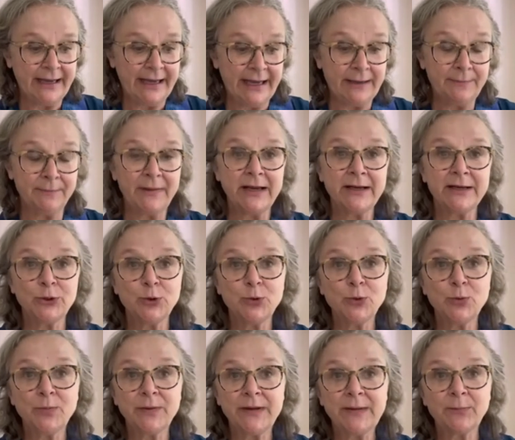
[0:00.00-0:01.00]
and may
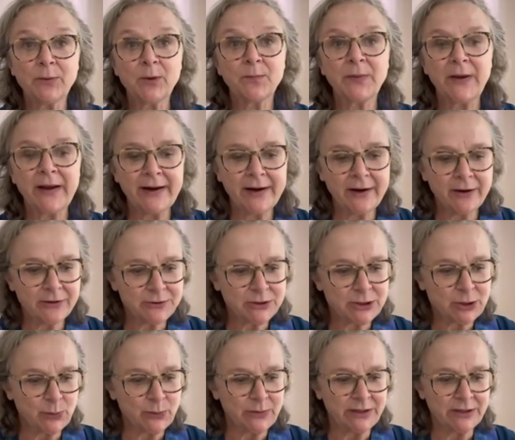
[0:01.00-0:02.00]
you be prepared
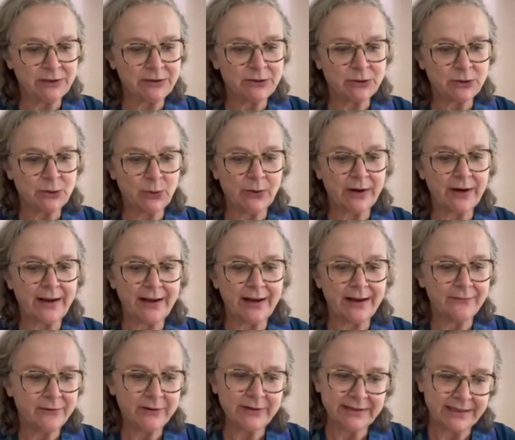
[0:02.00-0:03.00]
to endure
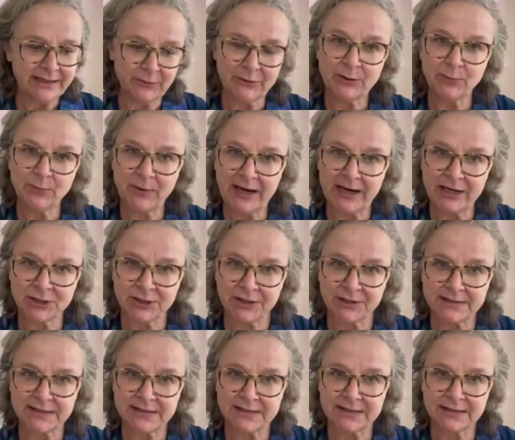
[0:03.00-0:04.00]
everything with
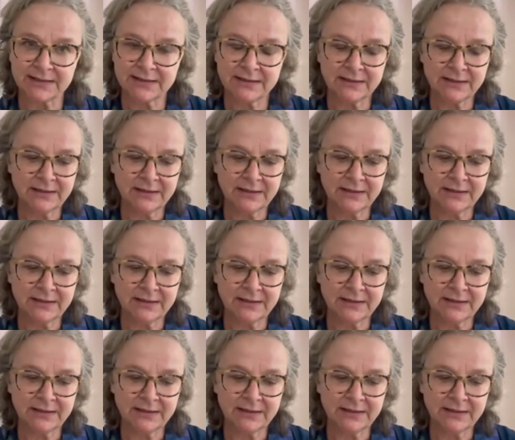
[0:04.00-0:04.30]
patience,